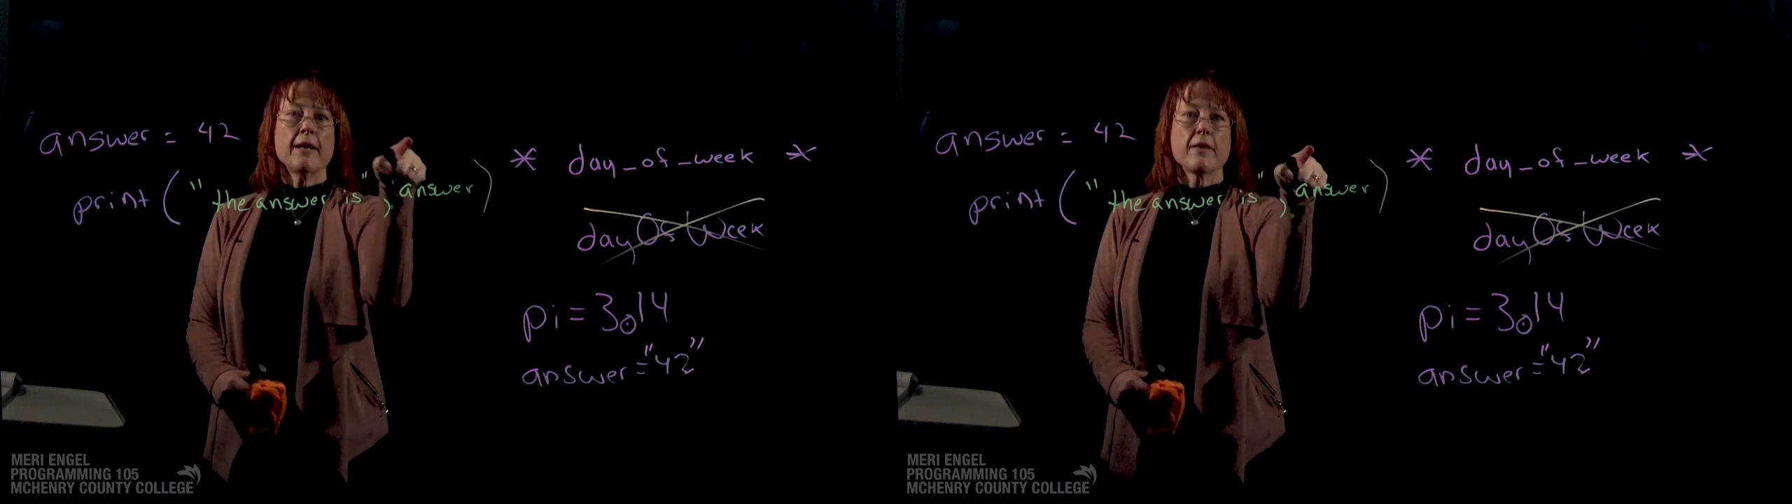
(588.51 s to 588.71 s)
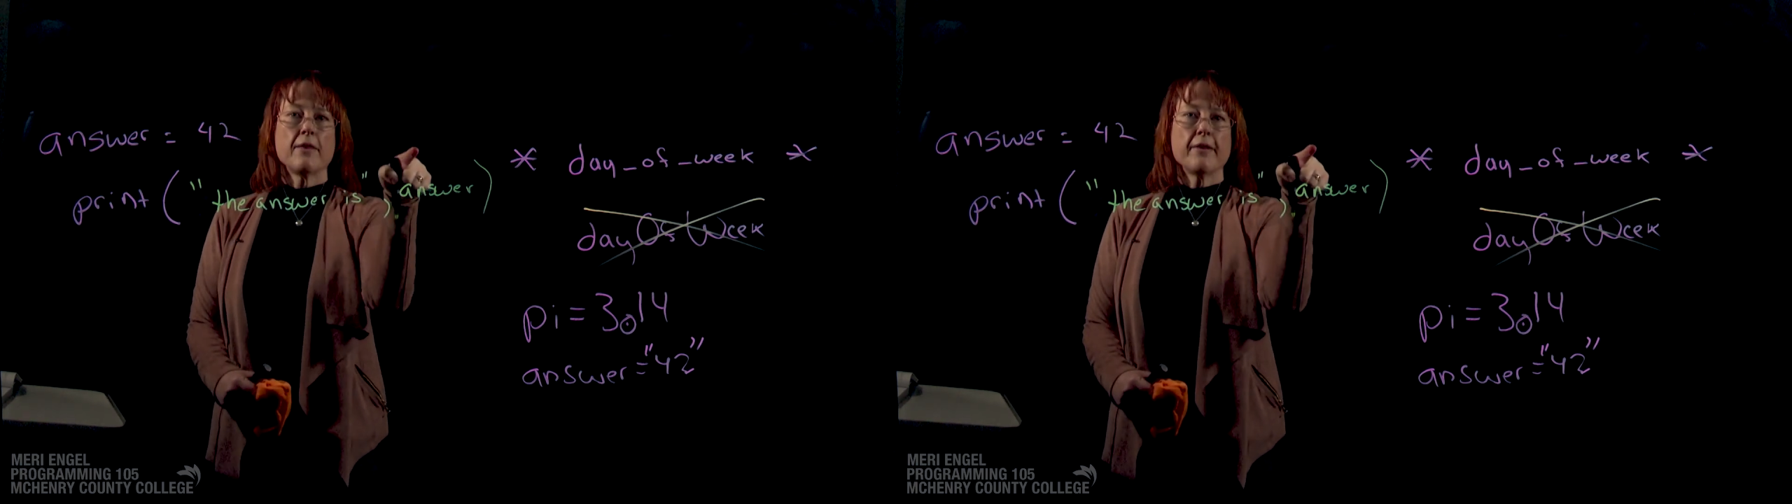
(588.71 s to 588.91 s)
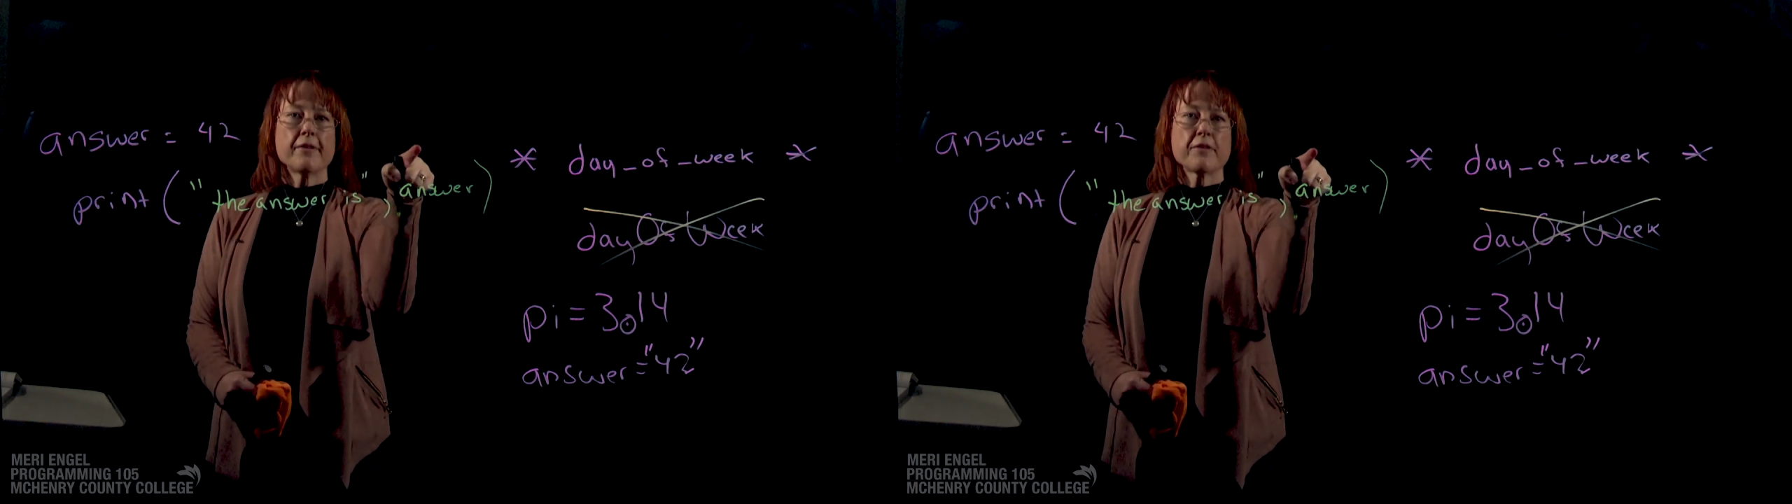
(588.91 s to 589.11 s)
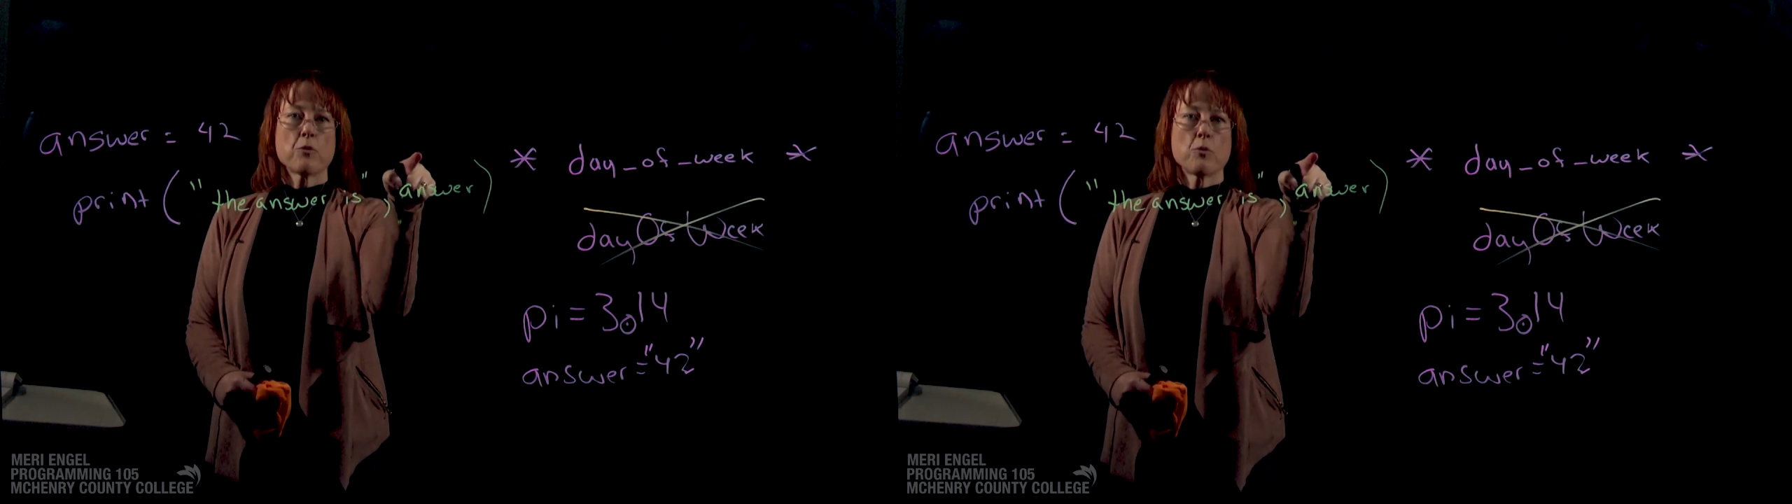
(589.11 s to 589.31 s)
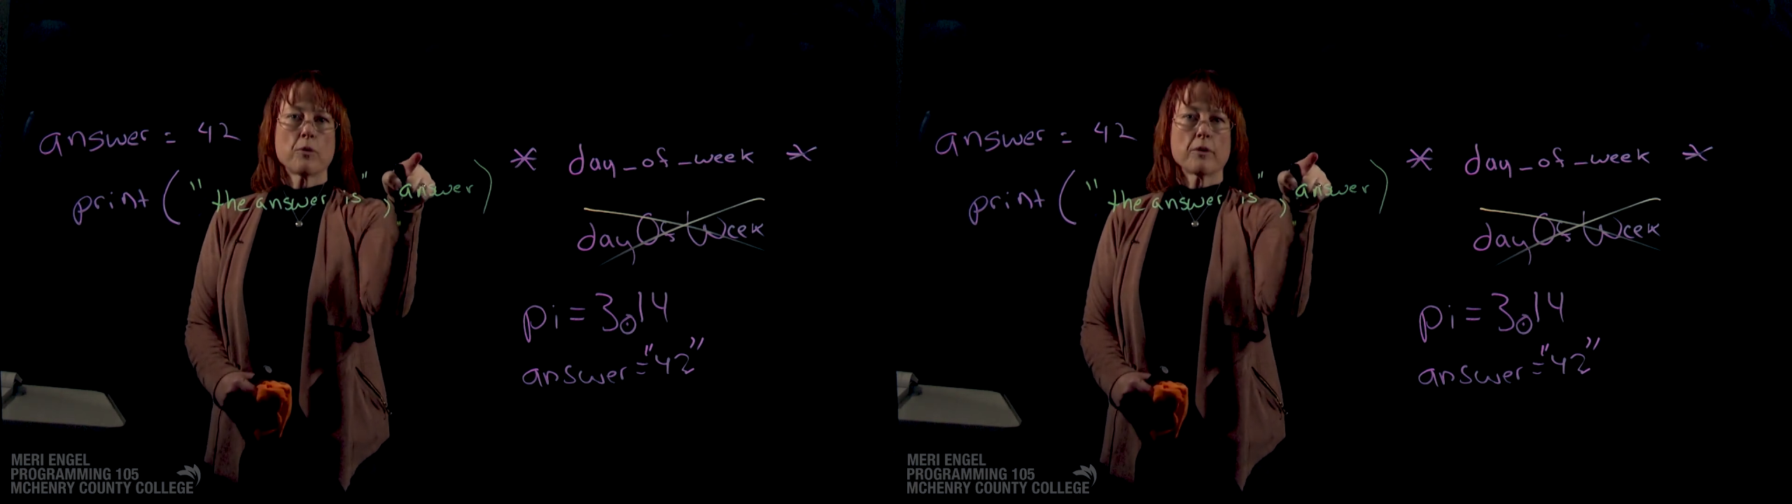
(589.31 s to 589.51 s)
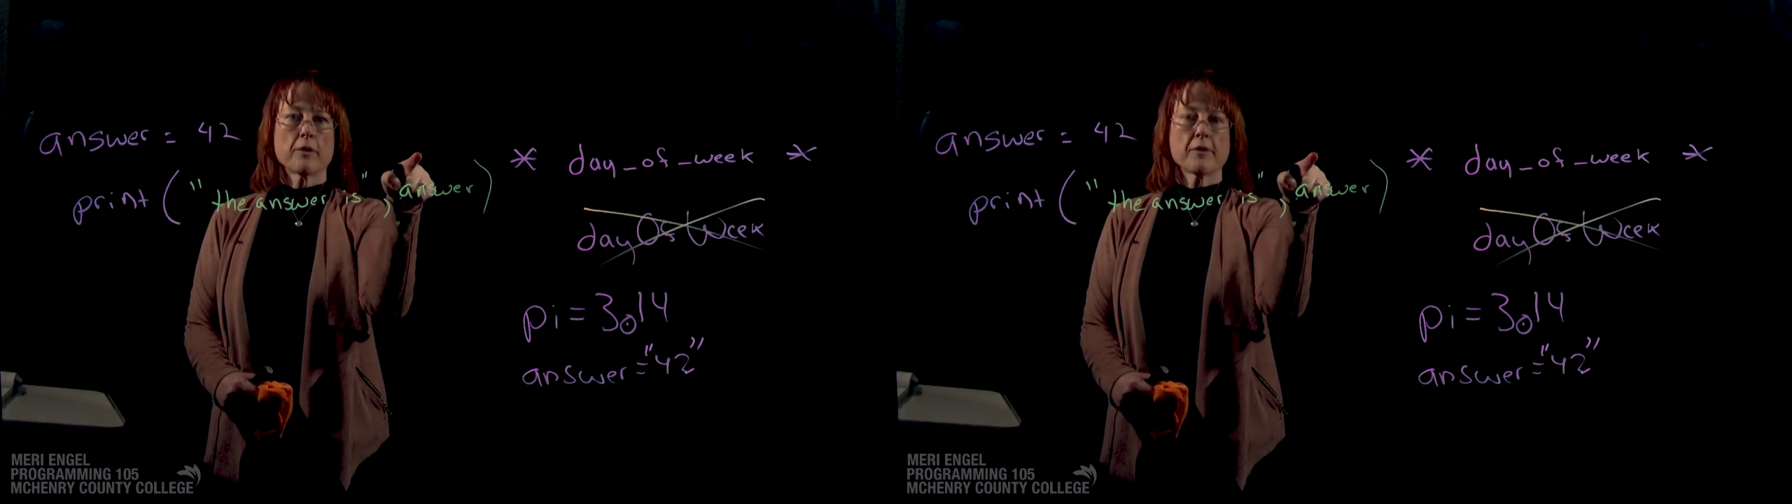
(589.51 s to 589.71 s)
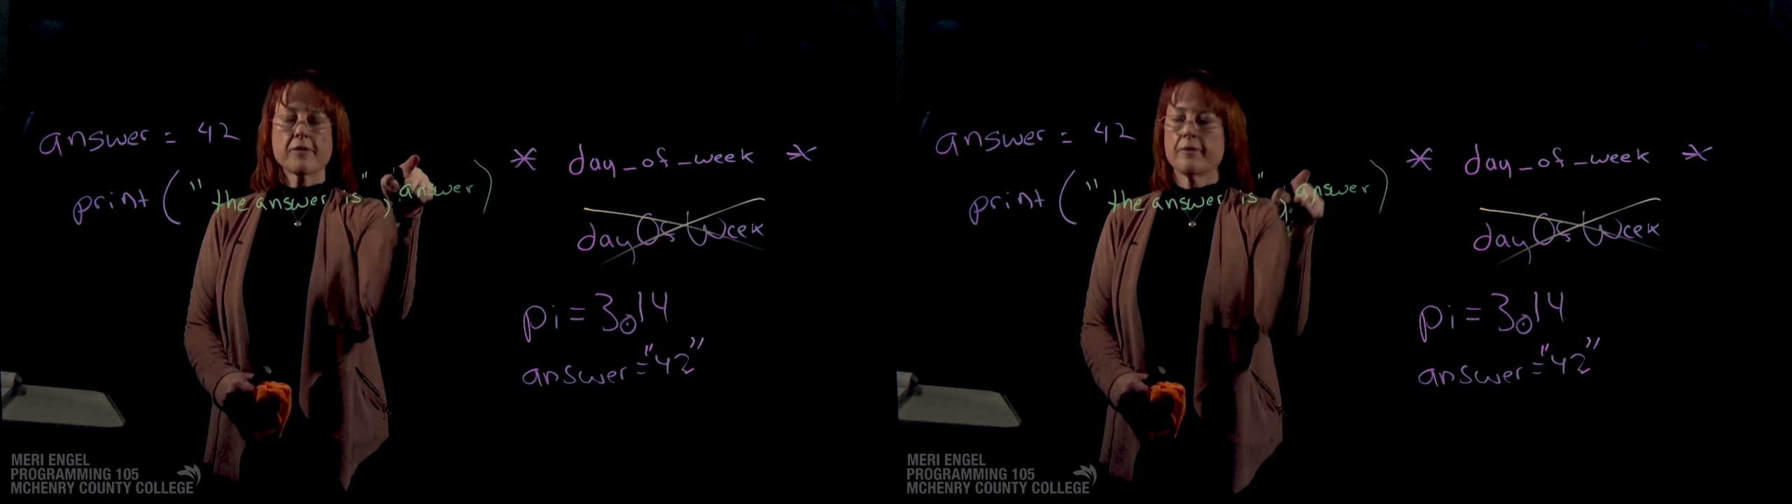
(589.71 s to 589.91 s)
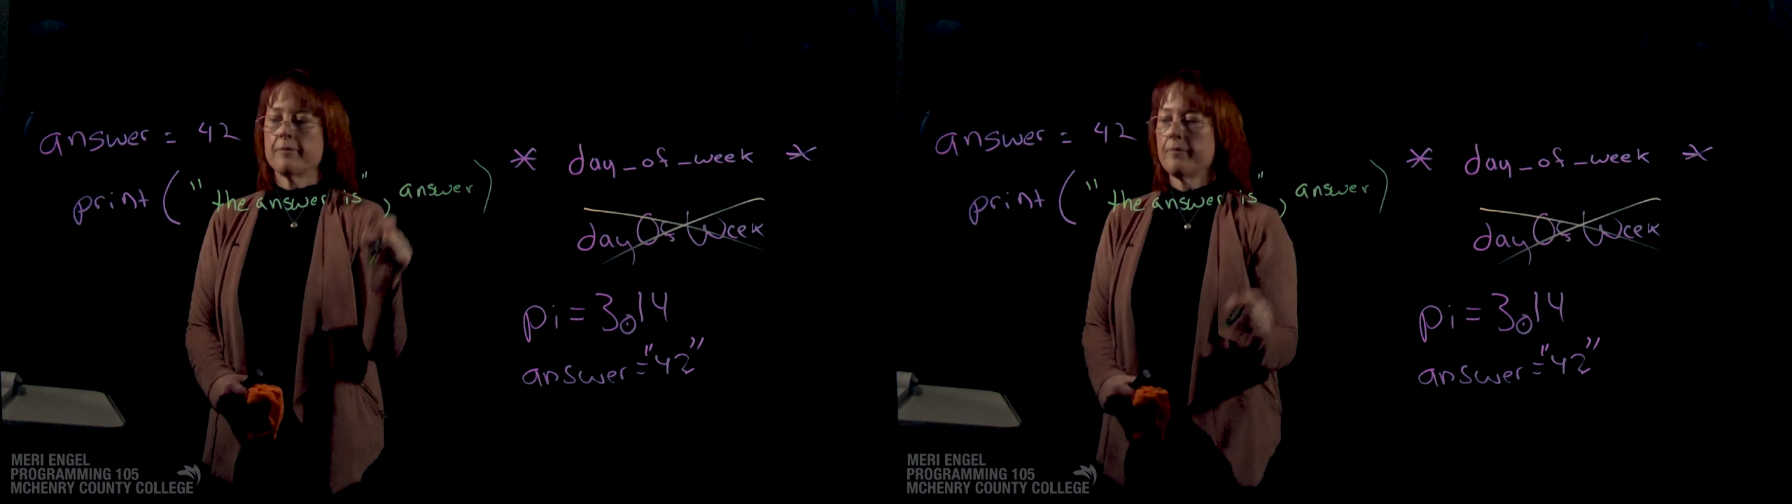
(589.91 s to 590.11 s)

This works.